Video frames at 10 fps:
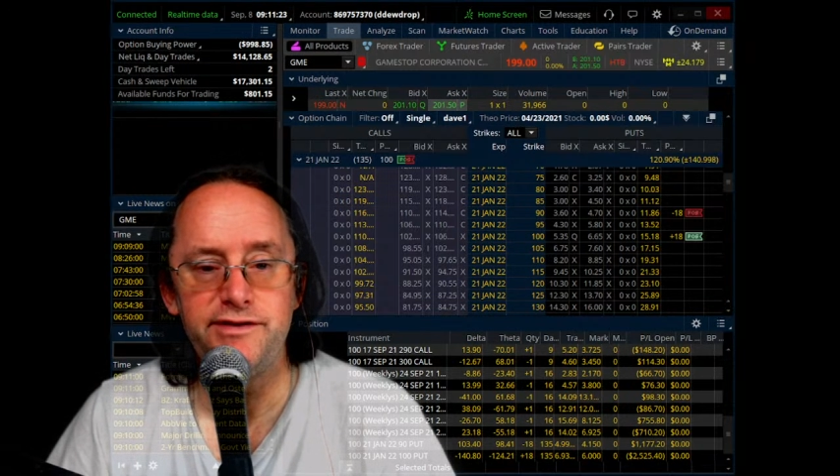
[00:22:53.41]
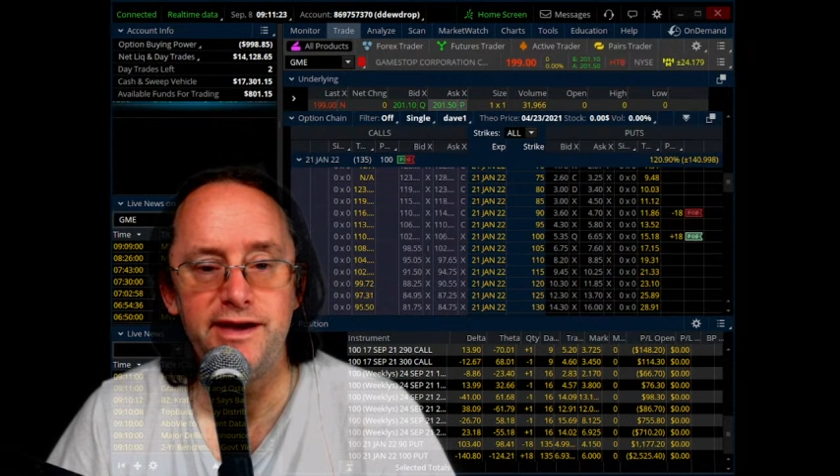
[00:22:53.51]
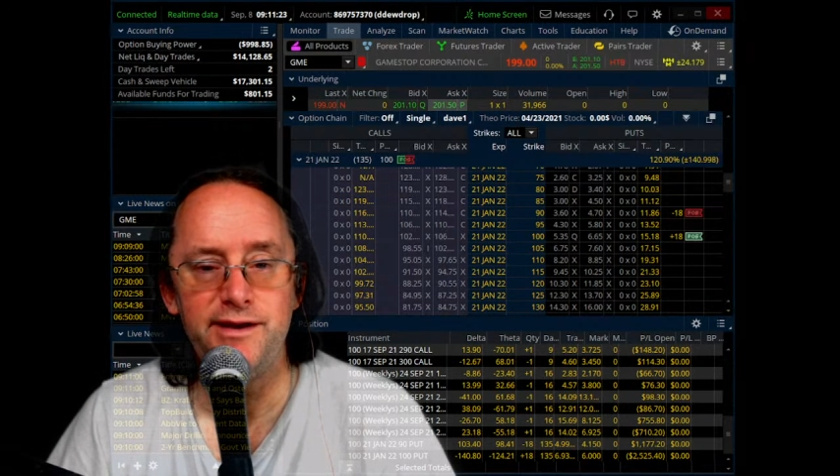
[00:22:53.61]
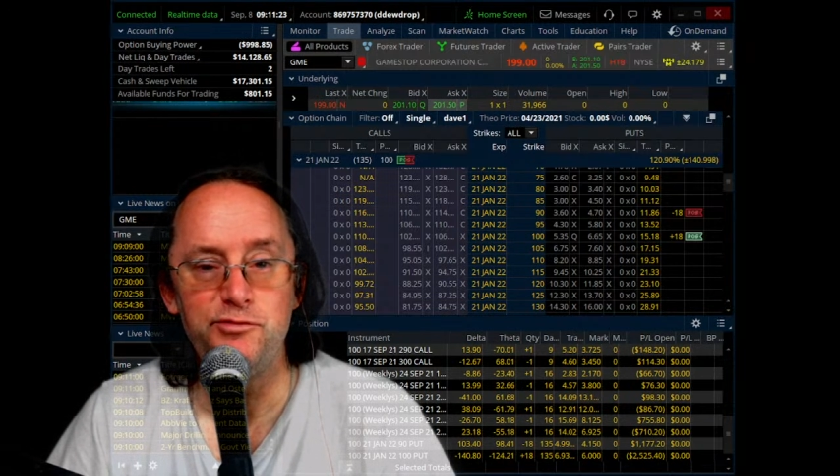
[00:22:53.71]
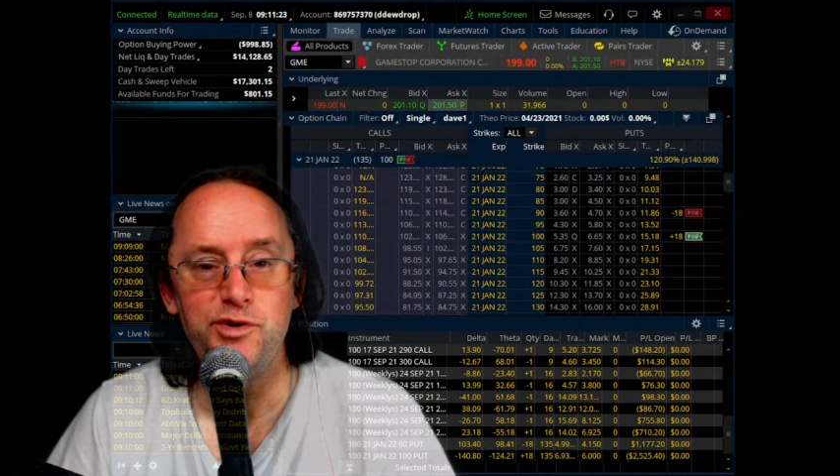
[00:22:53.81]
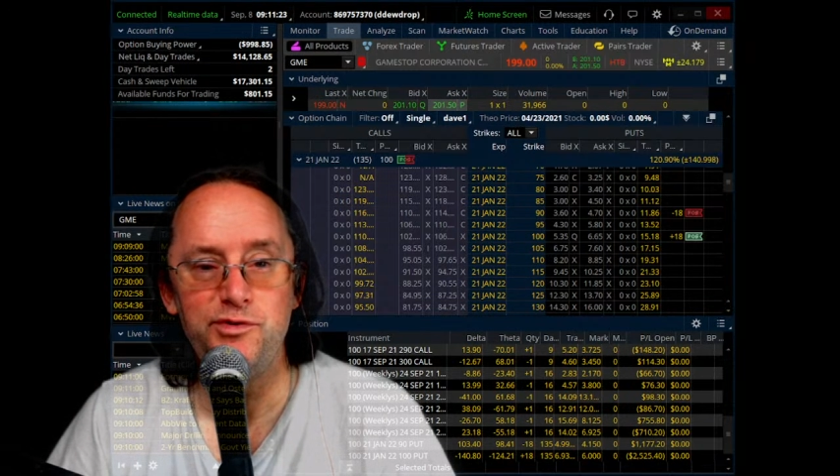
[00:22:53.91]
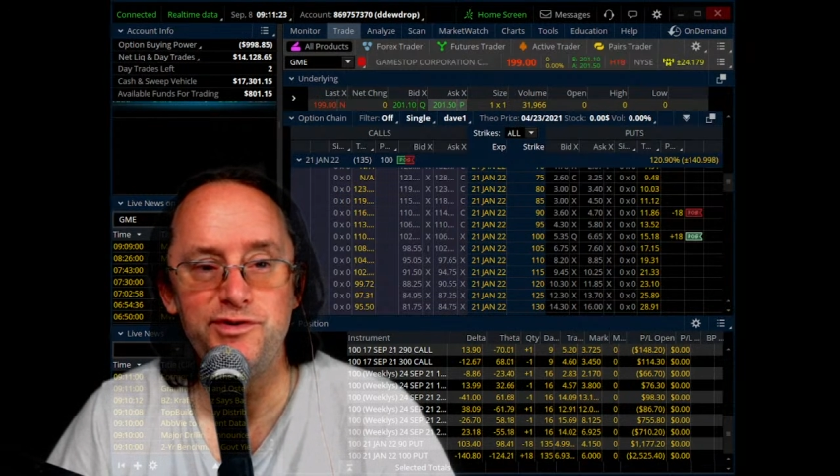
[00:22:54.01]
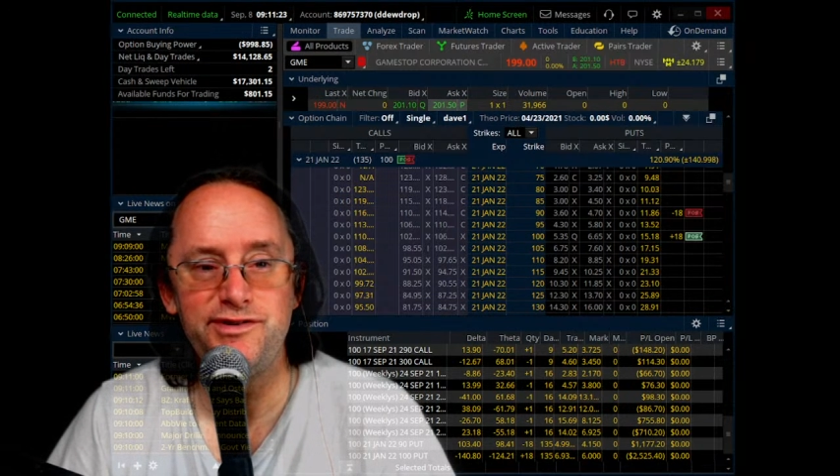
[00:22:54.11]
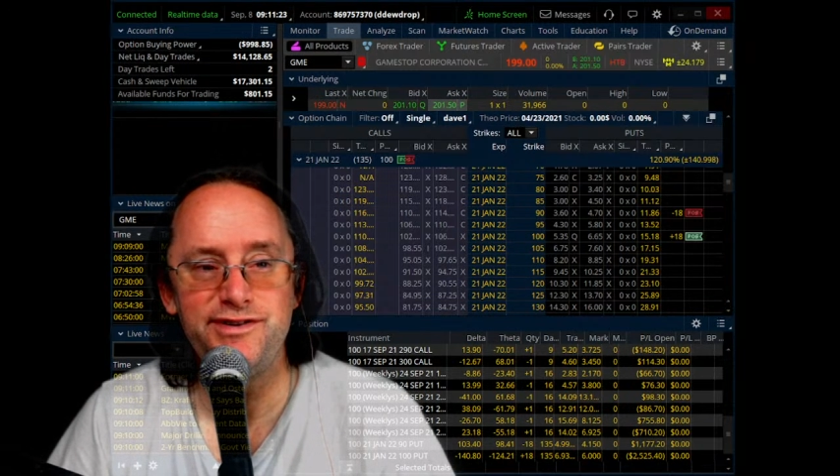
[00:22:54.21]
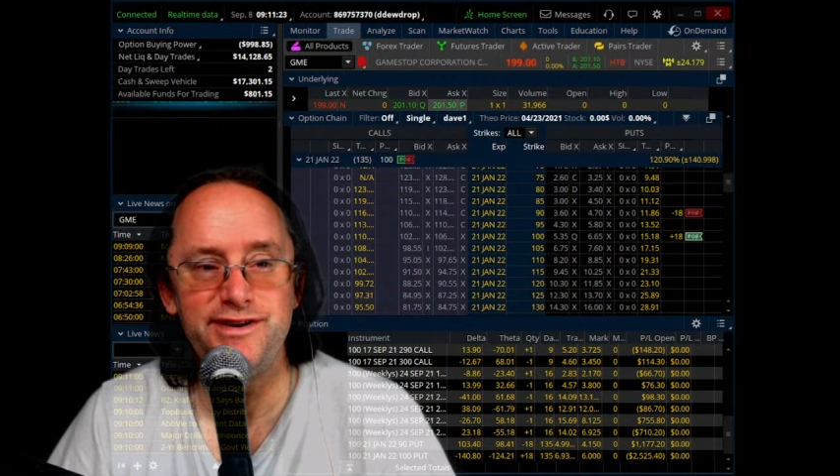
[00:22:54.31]
And we will
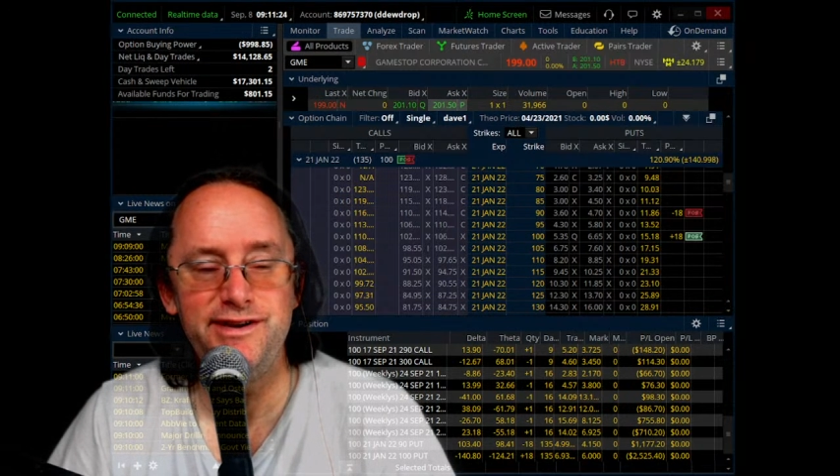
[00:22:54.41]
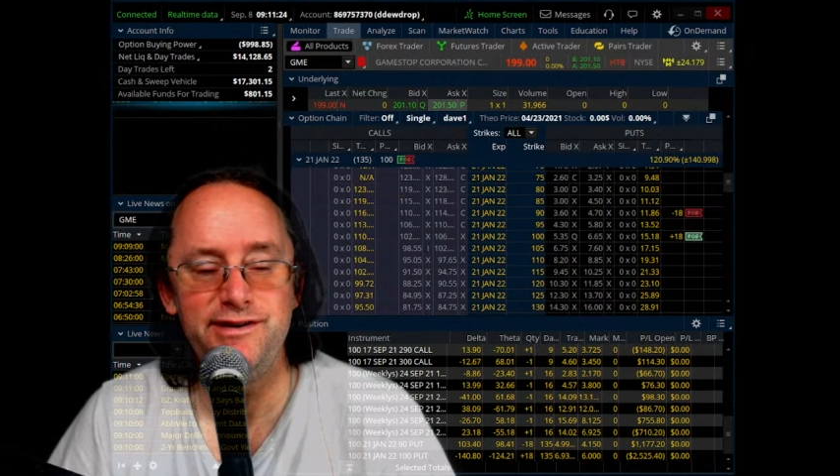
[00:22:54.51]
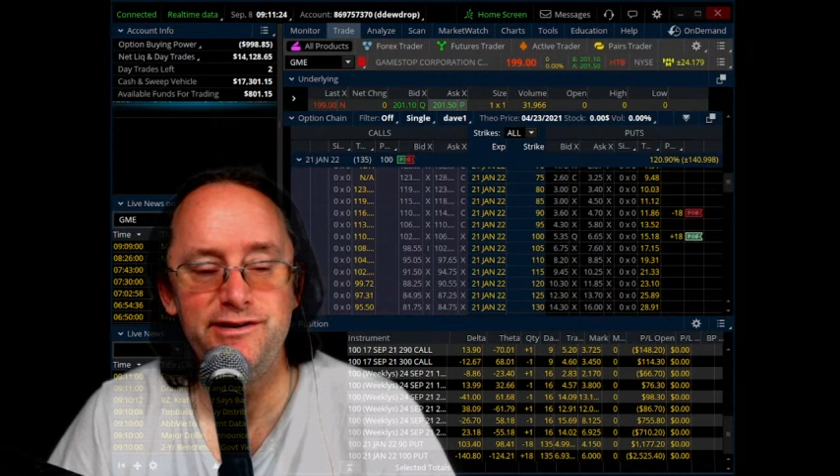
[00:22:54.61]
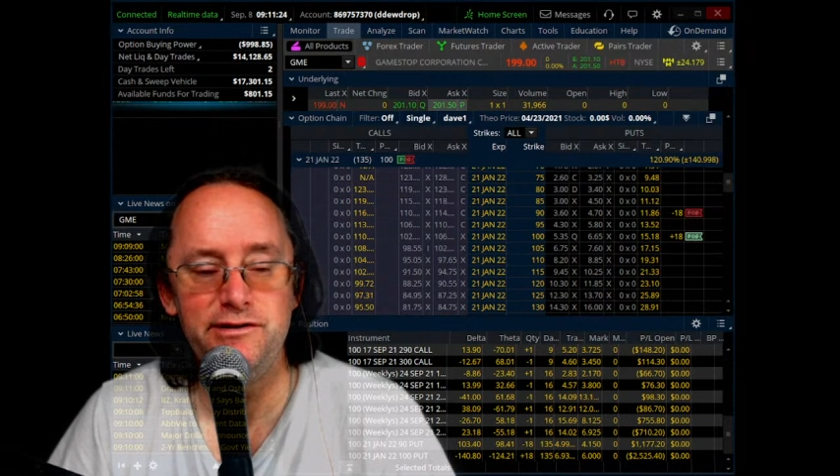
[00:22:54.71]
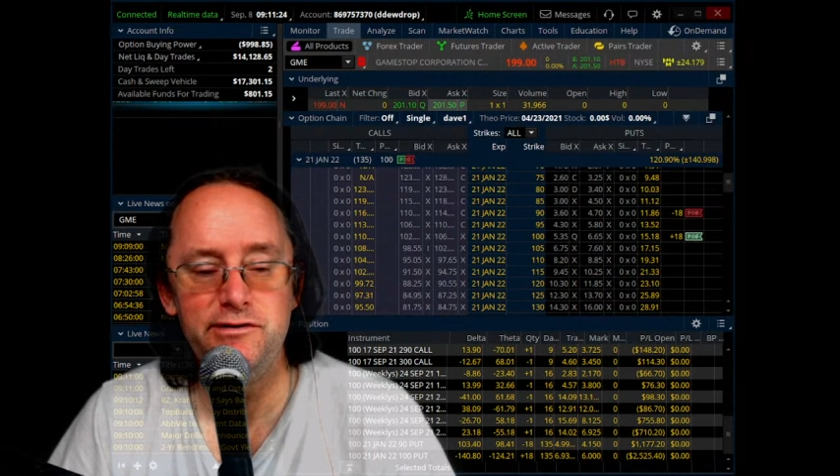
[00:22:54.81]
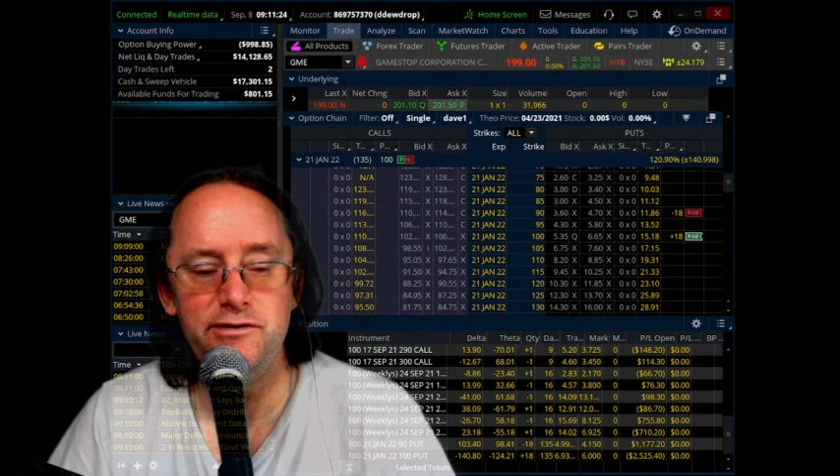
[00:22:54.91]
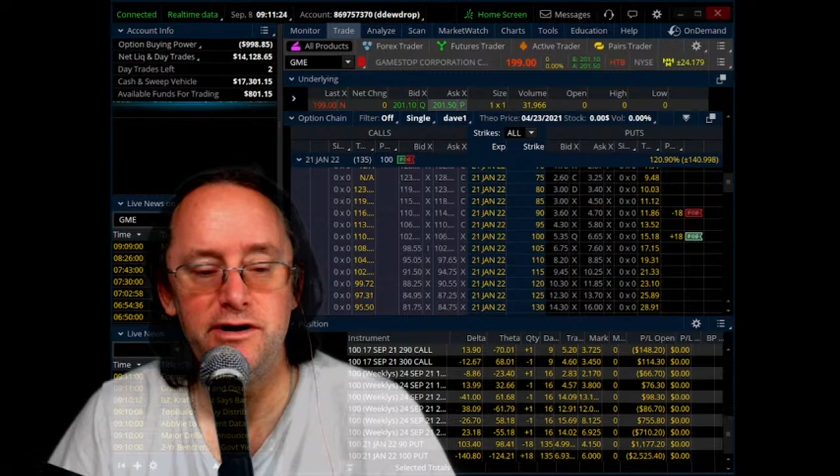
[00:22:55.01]
see you